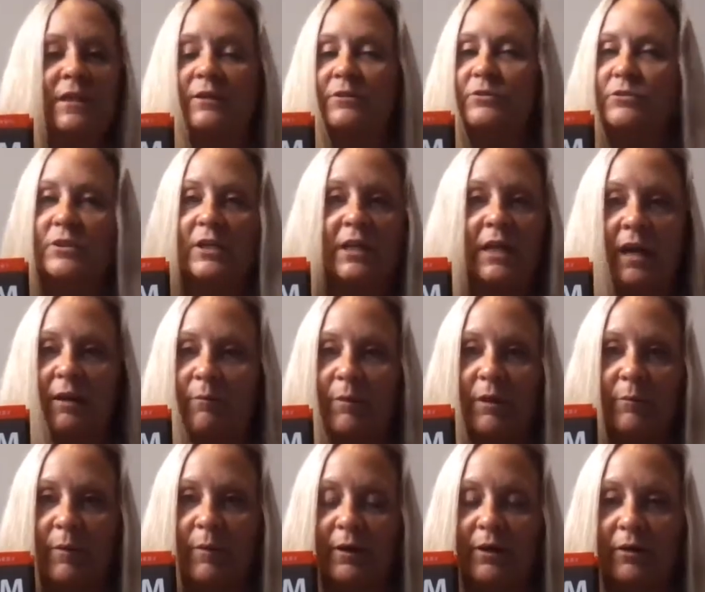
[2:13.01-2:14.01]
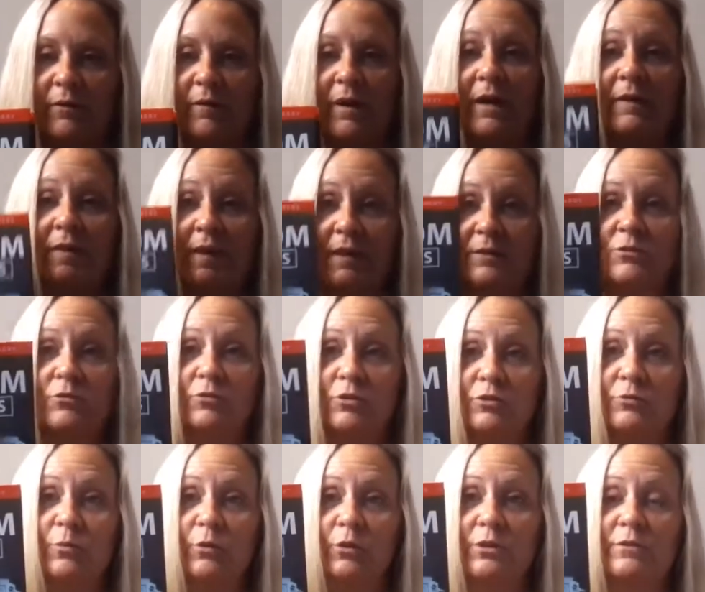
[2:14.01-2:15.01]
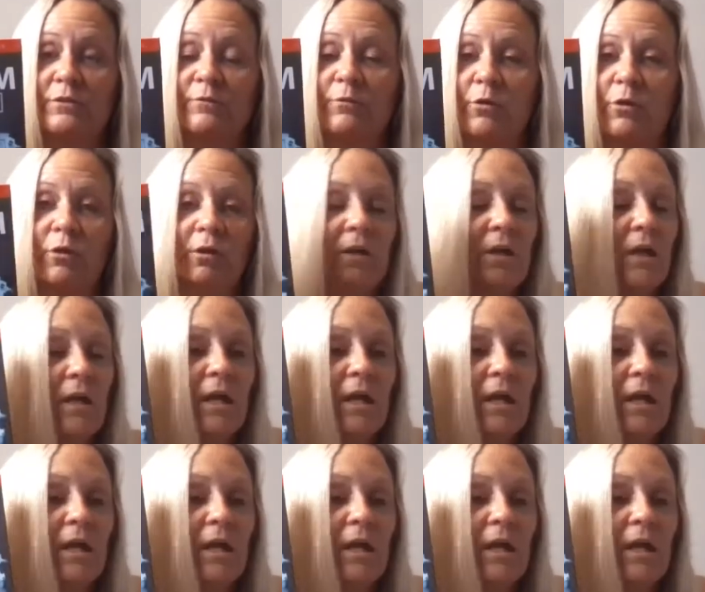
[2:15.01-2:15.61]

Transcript: understand how to make money online. That's who this book is for.